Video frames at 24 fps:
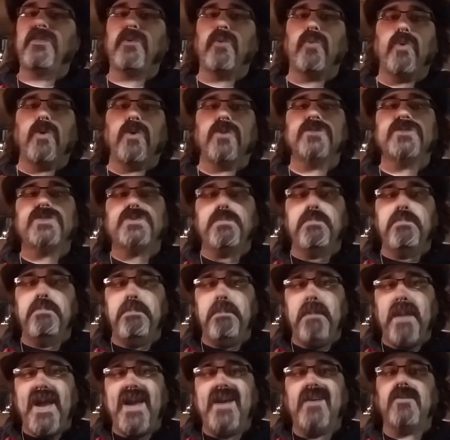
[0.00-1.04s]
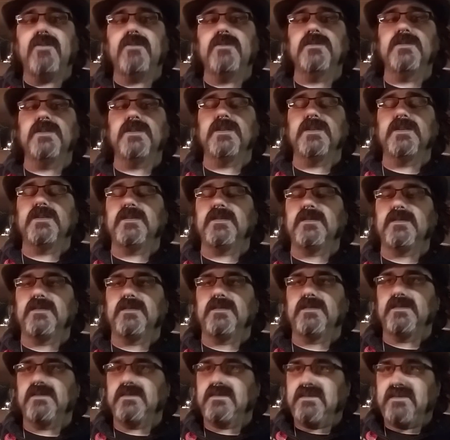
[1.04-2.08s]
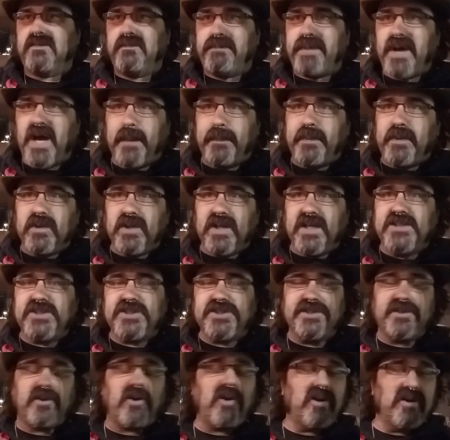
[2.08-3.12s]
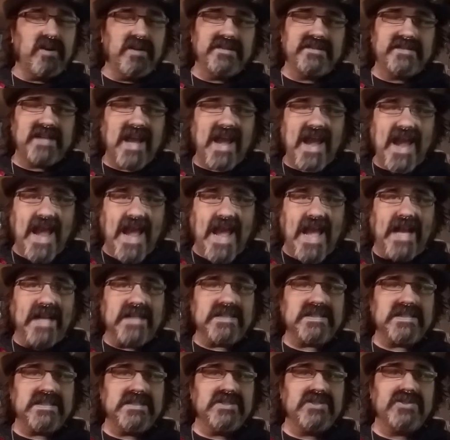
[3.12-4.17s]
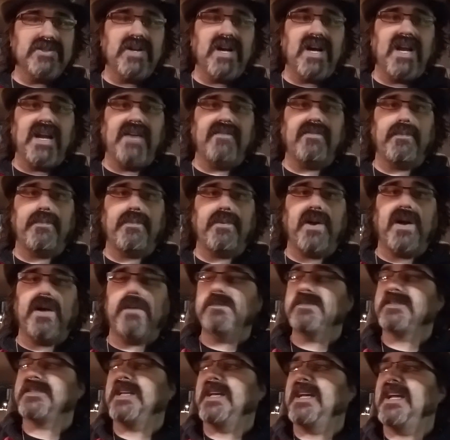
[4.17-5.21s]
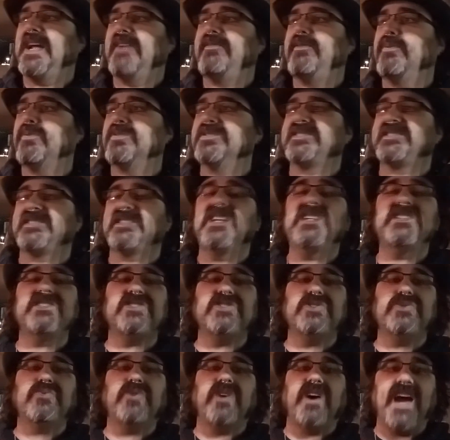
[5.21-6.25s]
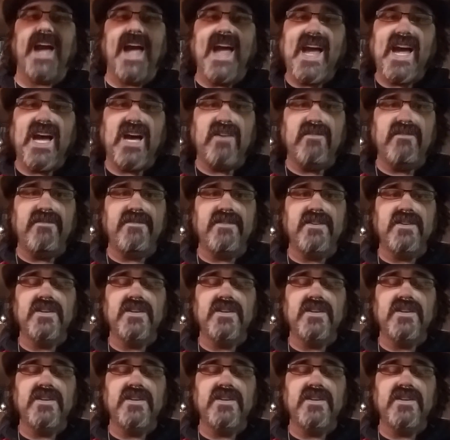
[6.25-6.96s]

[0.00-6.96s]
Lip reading: world's male population are intact and do not have the problems that everyone says you will have,